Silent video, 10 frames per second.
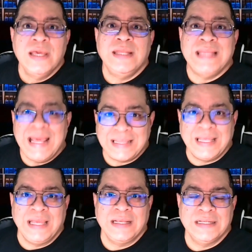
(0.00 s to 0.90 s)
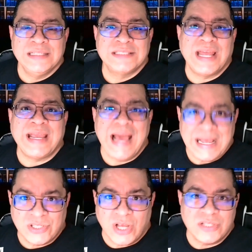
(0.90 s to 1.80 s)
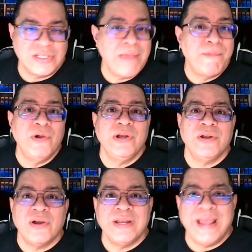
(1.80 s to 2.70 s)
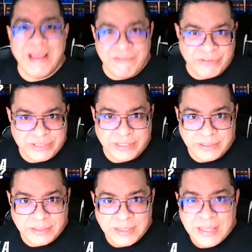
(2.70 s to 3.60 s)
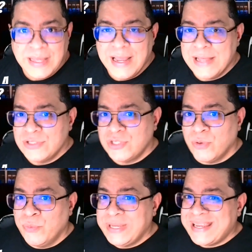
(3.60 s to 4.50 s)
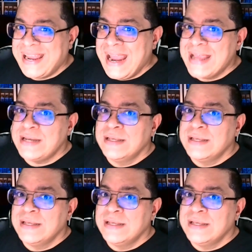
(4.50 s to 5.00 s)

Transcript: That thing is like hot sauce. They put it on everything. And so we can't